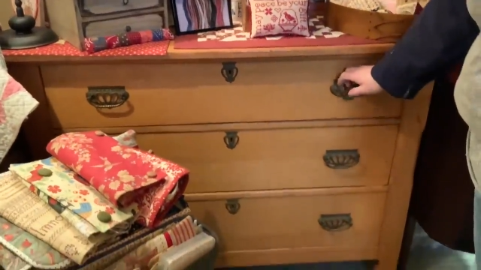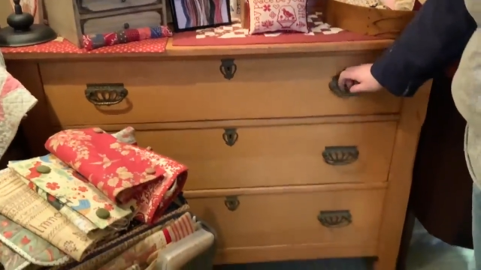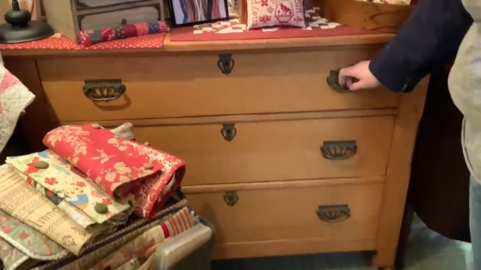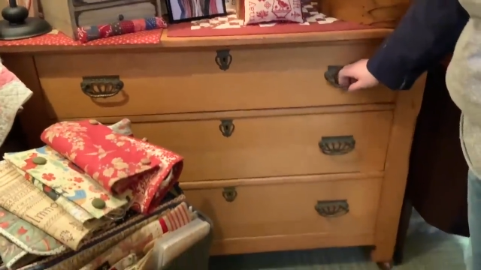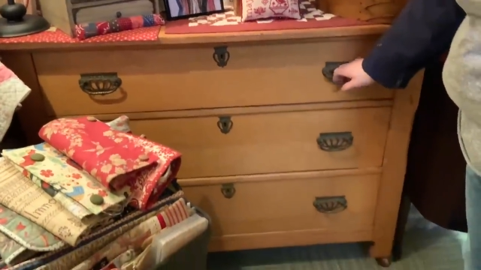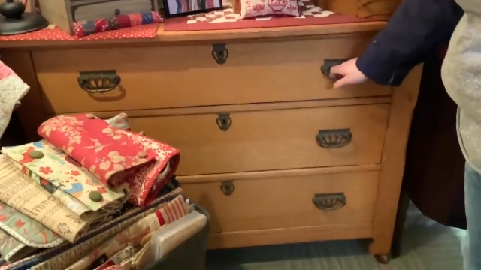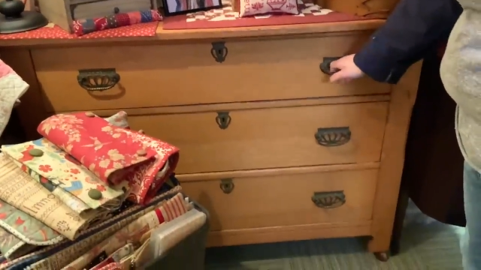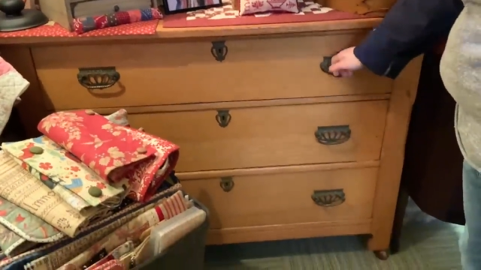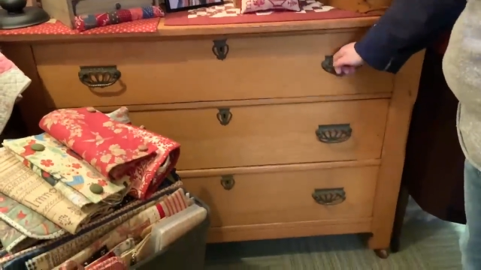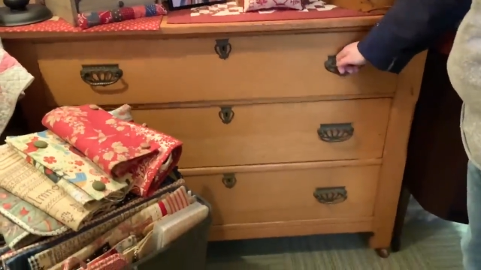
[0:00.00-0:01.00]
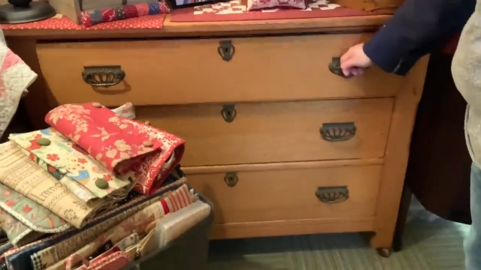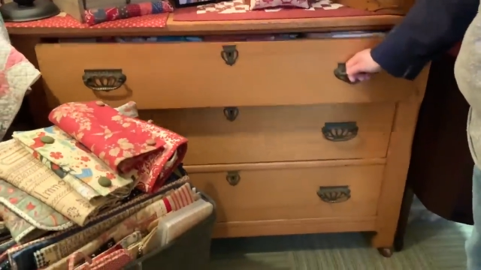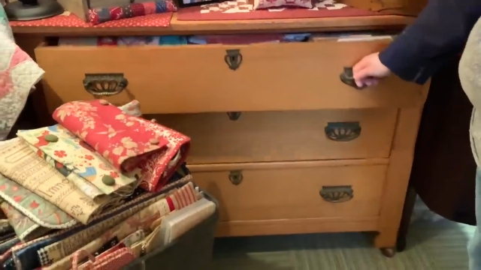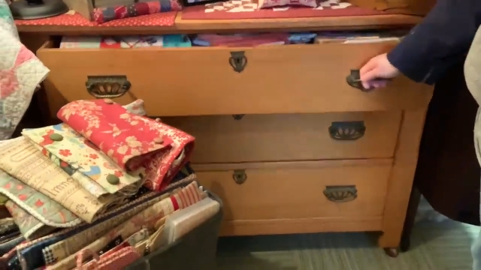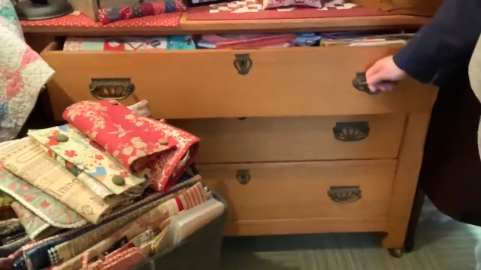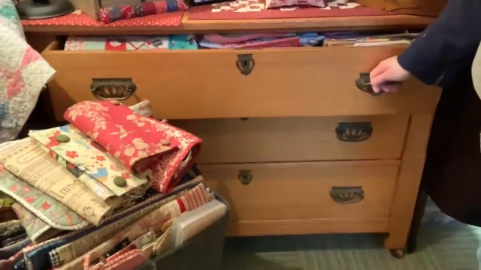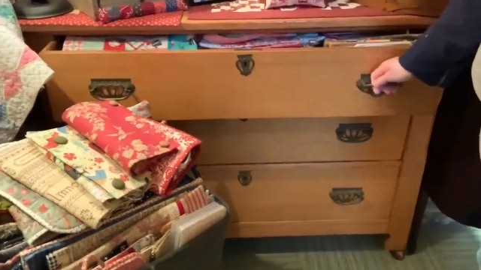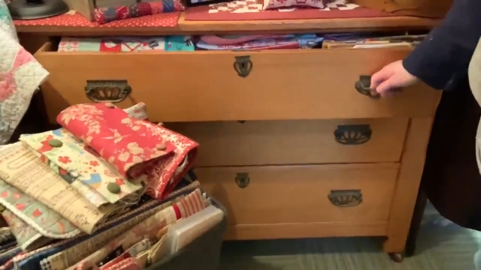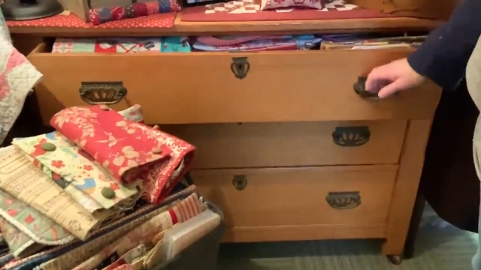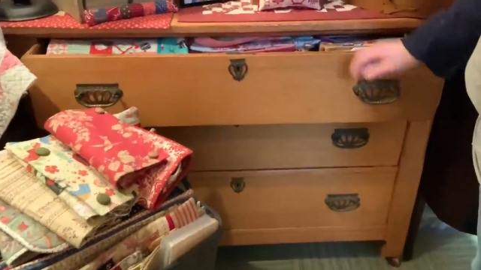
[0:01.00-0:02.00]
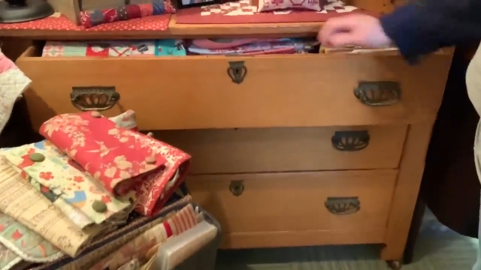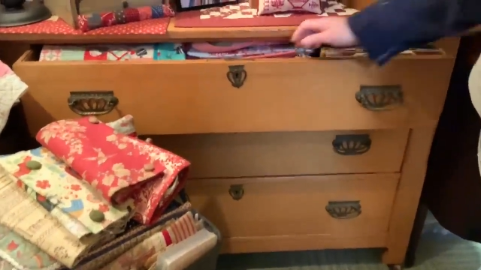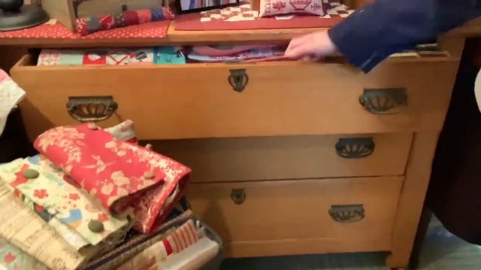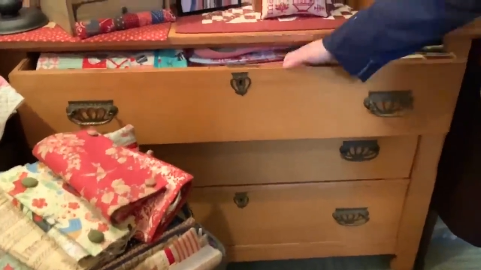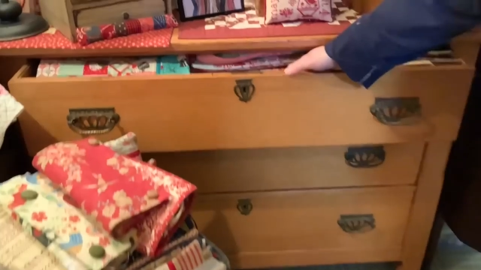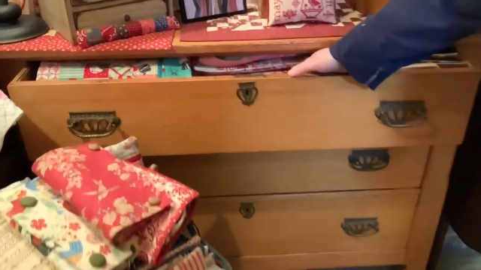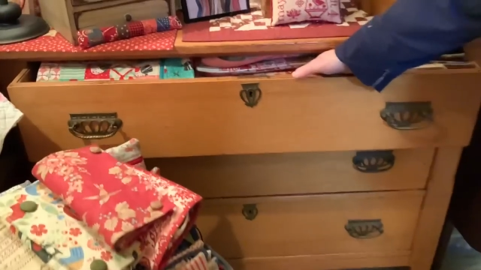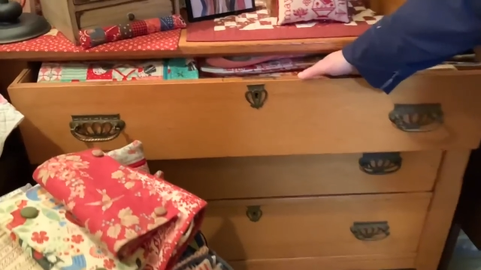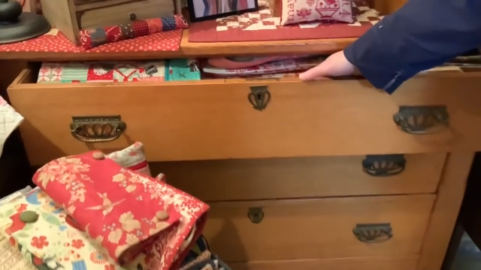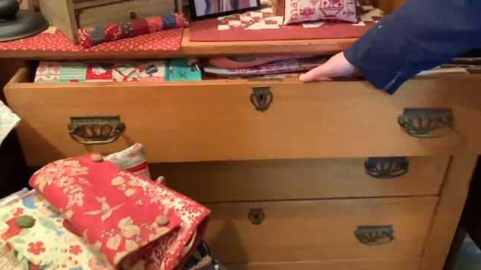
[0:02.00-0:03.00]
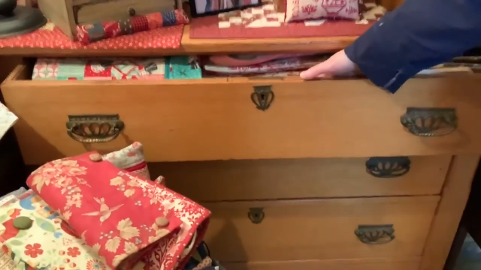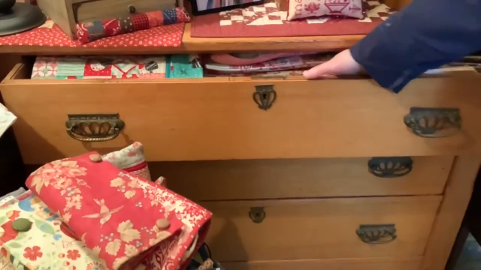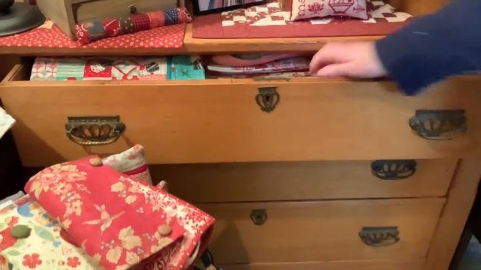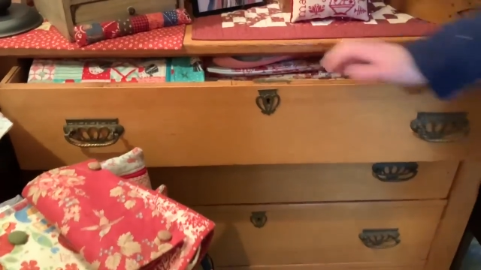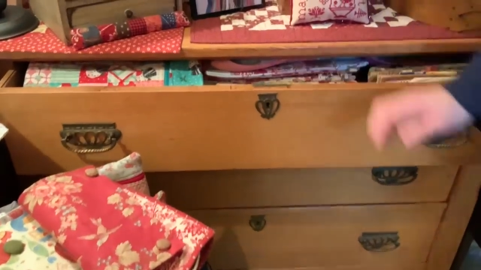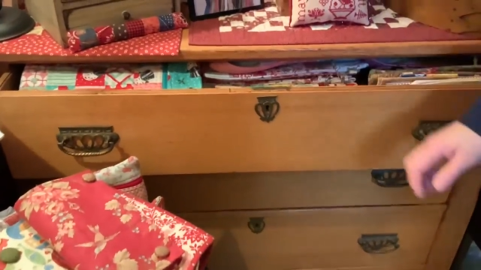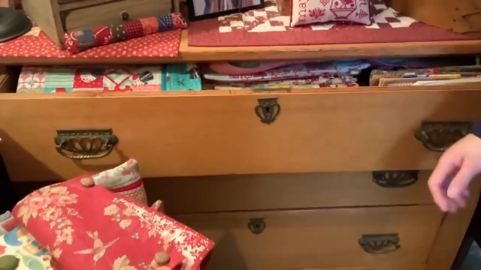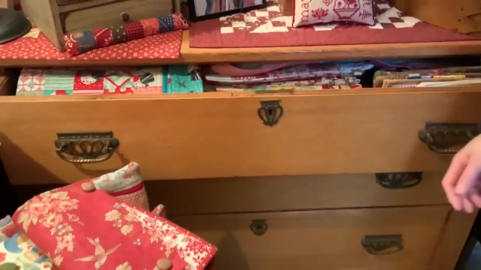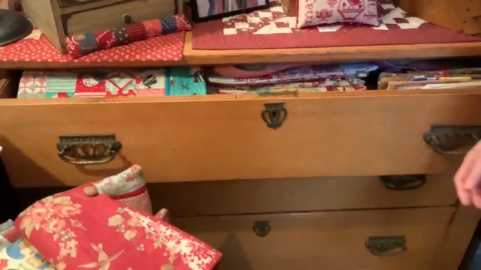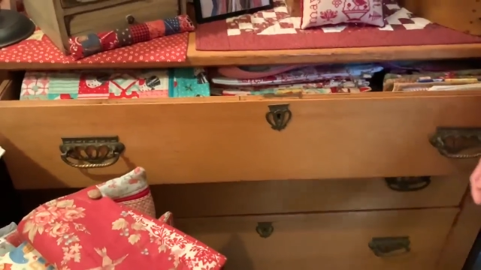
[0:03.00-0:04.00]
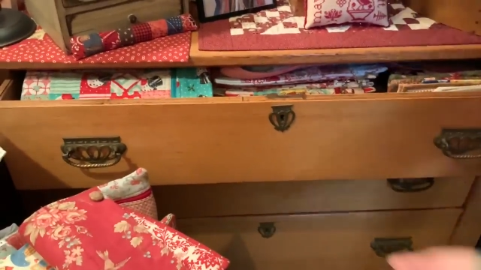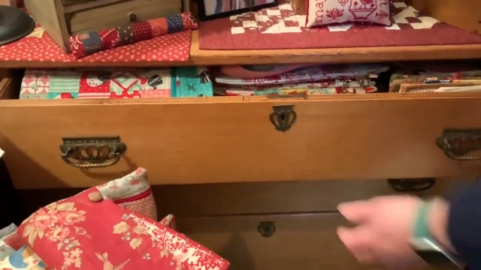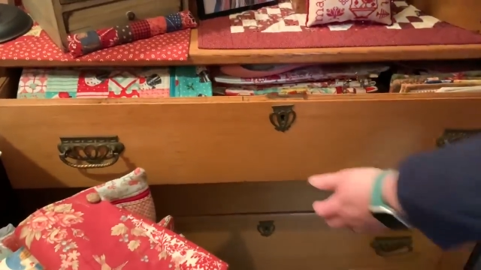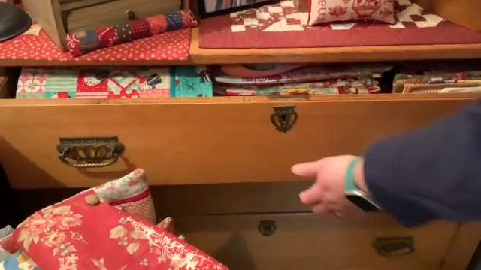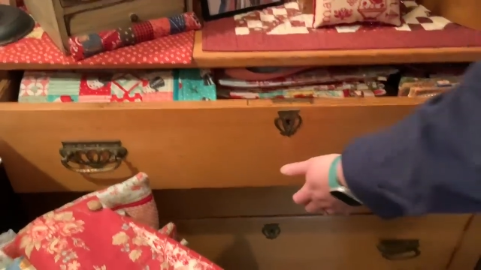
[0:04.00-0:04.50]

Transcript: No face is visible, so there are no lips to read.